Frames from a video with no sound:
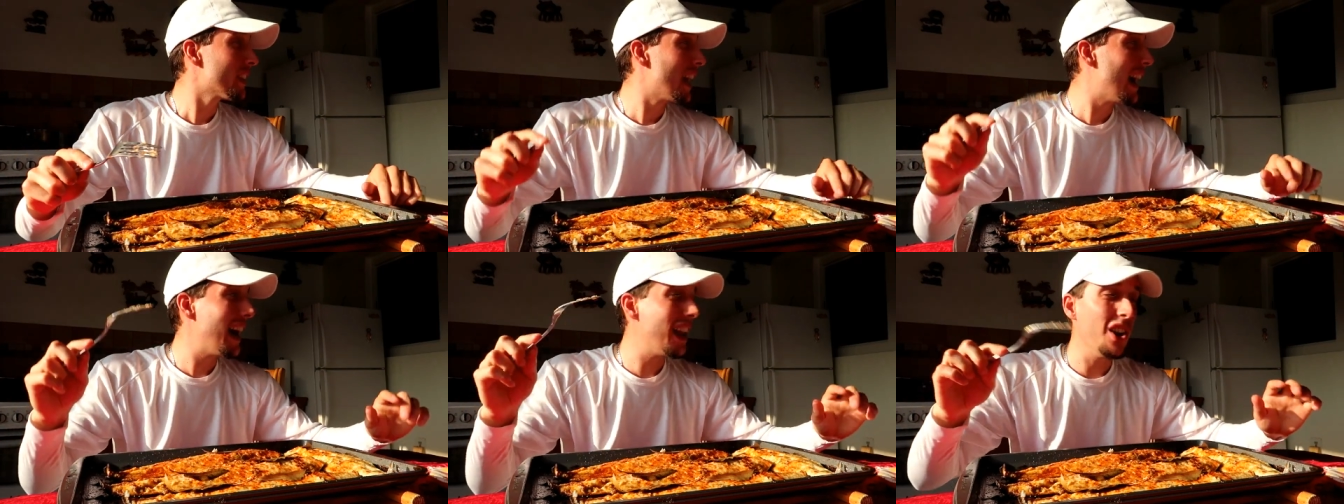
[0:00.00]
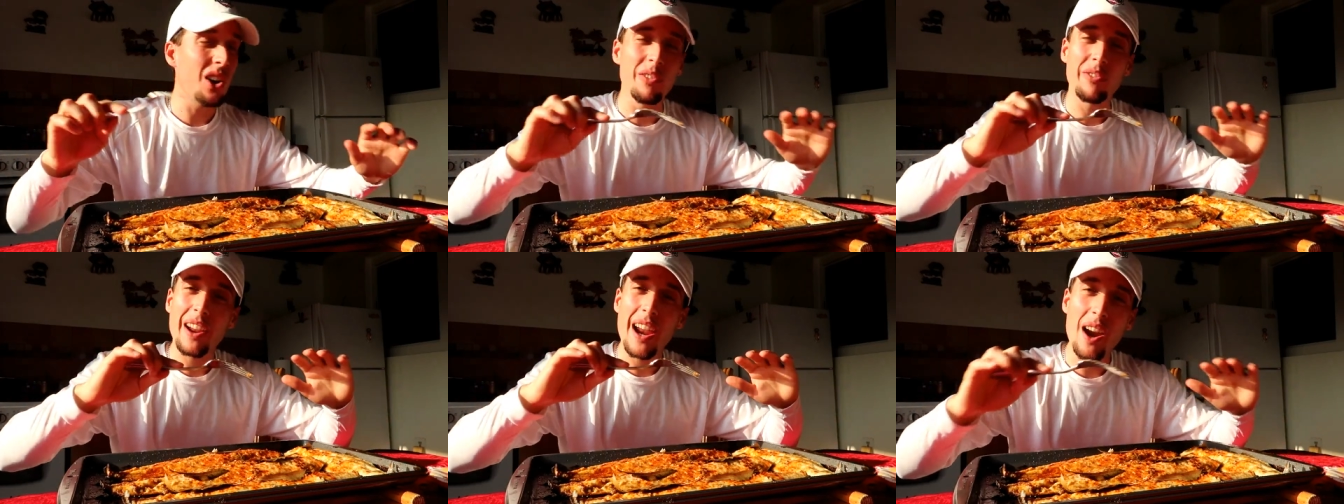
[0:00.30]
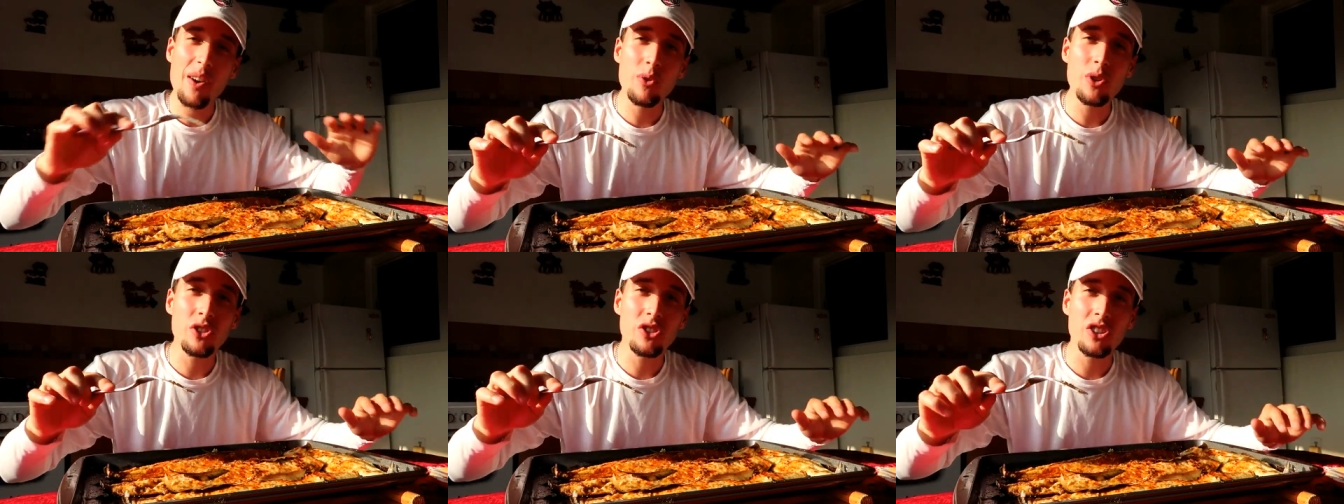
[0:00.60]
I love
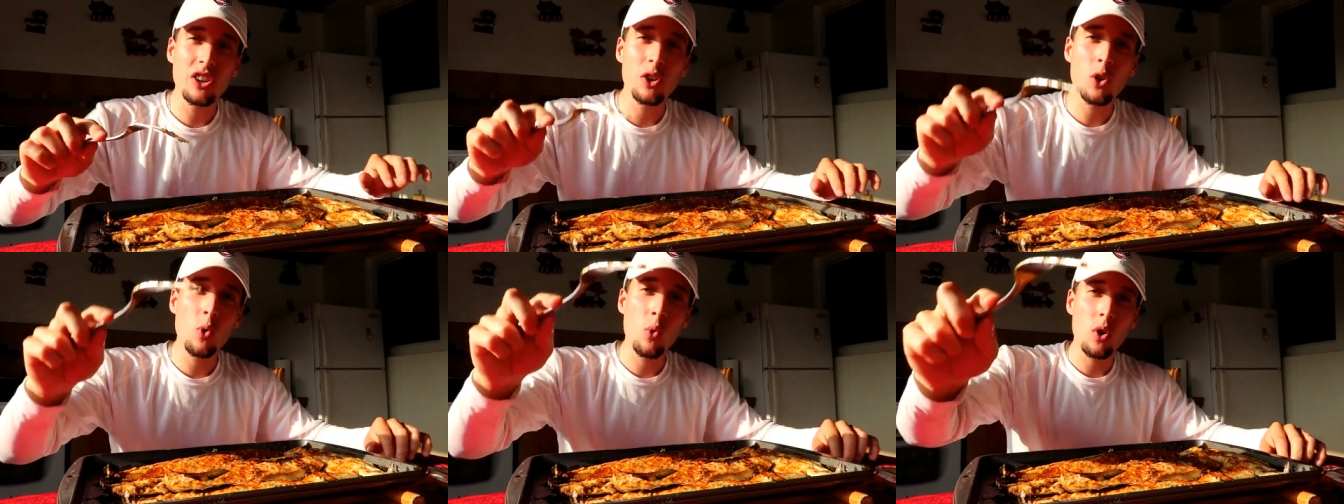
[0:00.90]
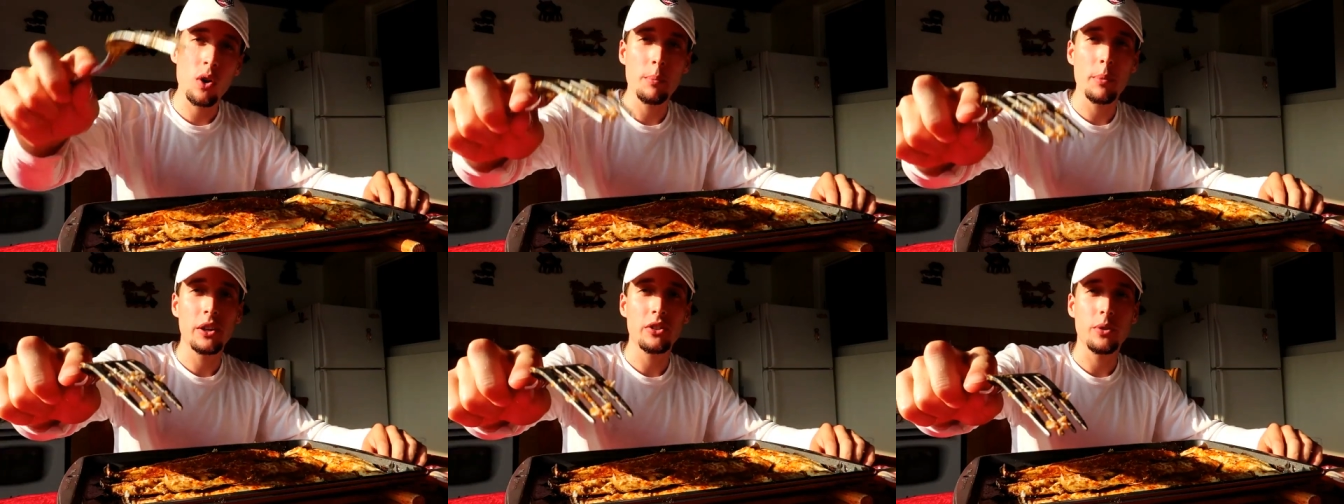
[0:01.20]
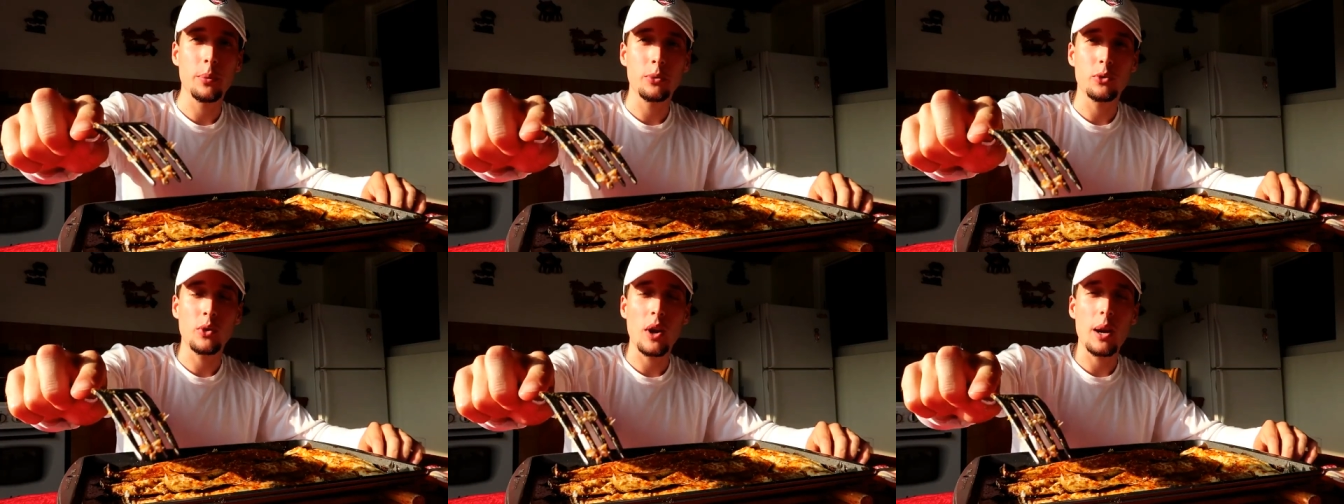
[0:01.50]
every single one of my
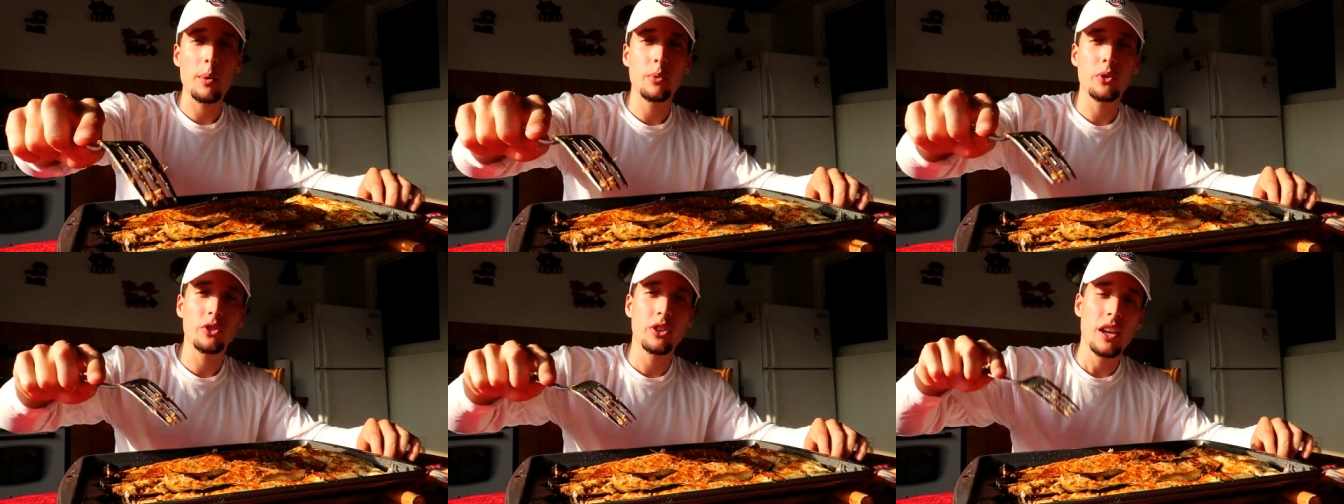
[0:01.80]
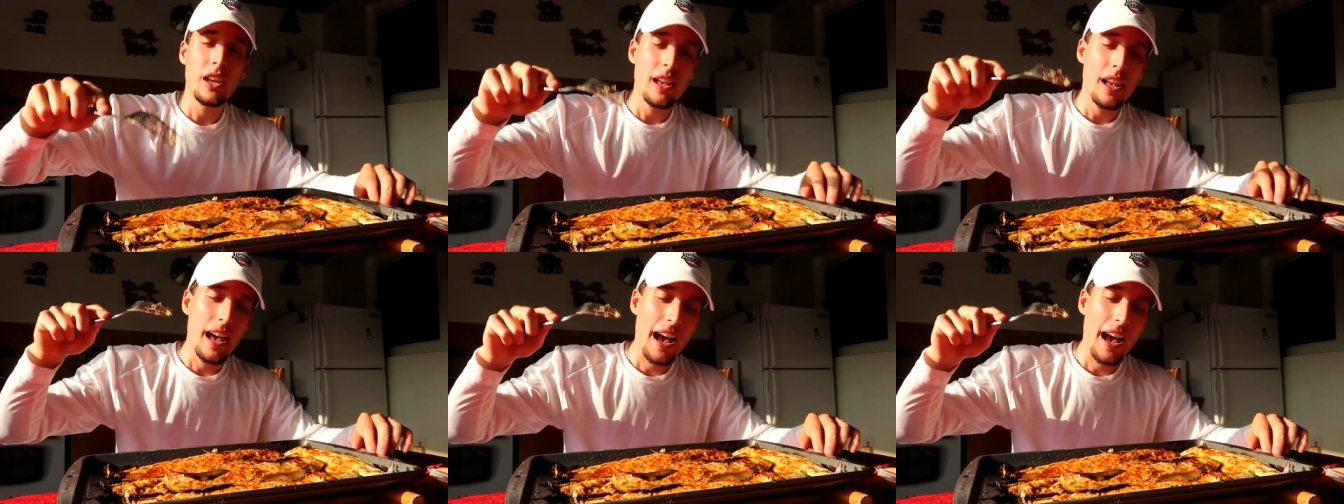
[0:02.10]
subscribers